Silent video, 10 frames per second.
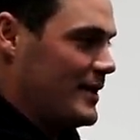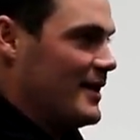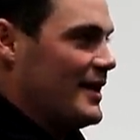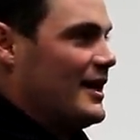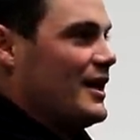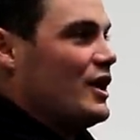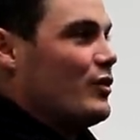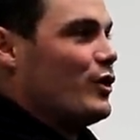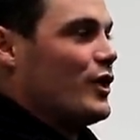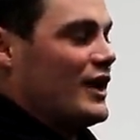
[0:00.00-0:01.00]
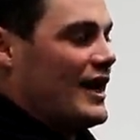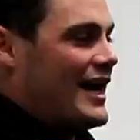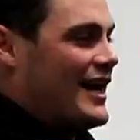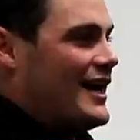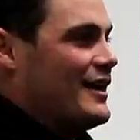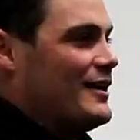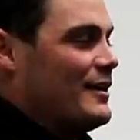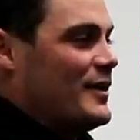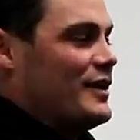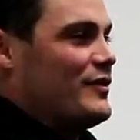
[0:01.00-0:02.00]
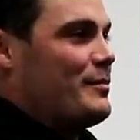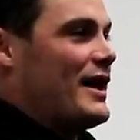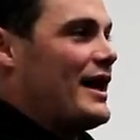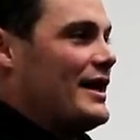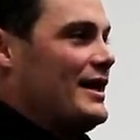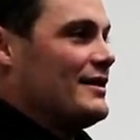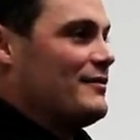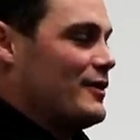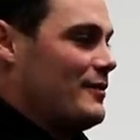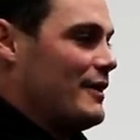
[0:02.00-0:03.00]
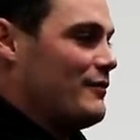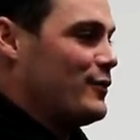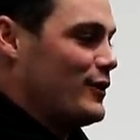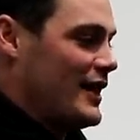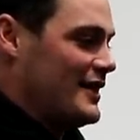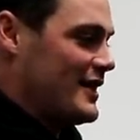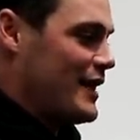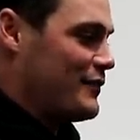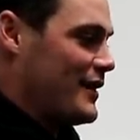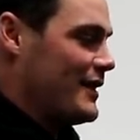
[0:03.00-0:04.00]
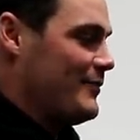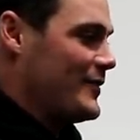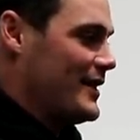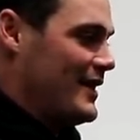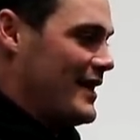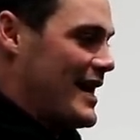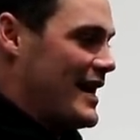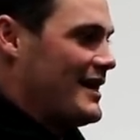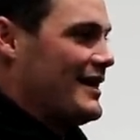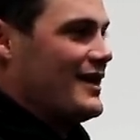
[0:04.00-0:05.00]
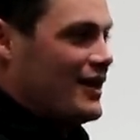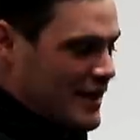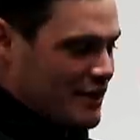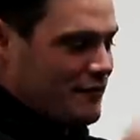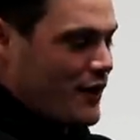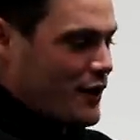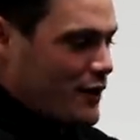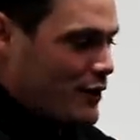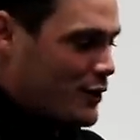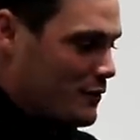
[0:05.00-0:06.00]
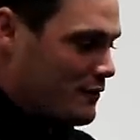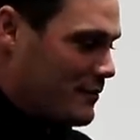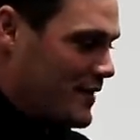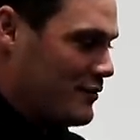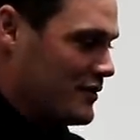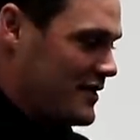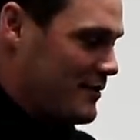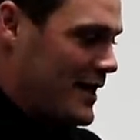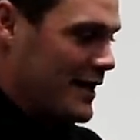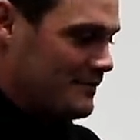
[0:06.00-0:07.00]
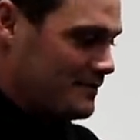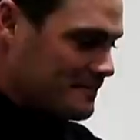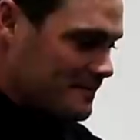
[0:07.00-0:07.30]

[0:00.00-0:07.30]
But we're on a, a bit of a party for about four days after, and uh, I get a phone call from Neville Stibbard,